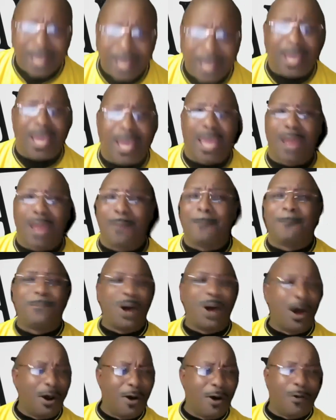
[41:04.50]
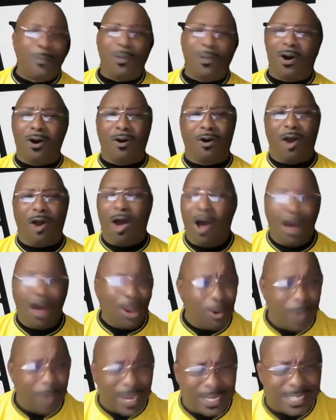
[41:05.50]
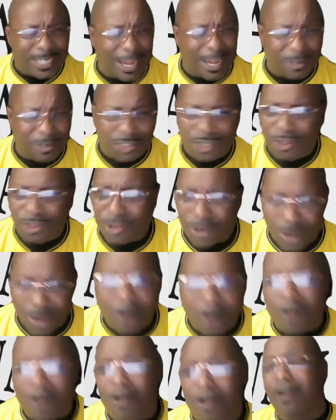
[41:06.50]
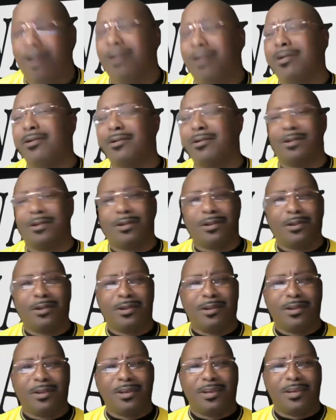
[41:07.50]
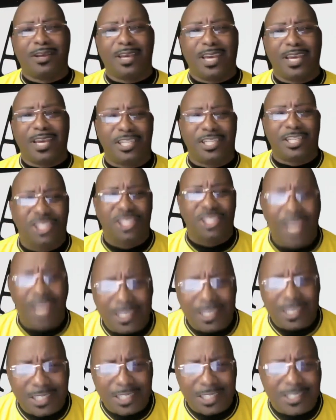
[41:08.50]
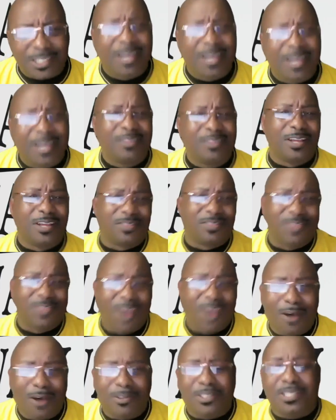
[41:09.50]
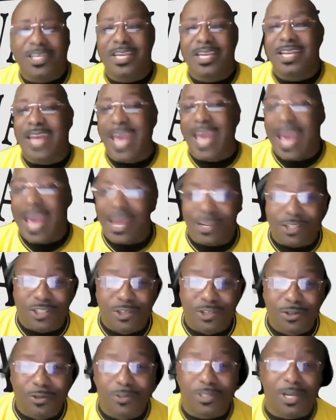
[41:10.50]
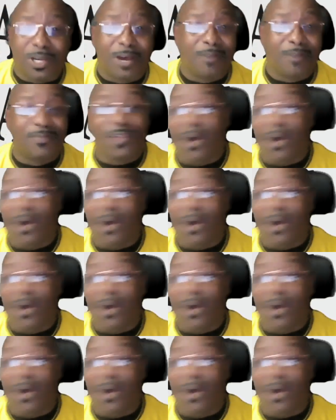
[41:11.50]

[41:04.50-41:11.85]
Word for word: and bone marrow, all the way down to the core. It judges the thoughts and attitudes of the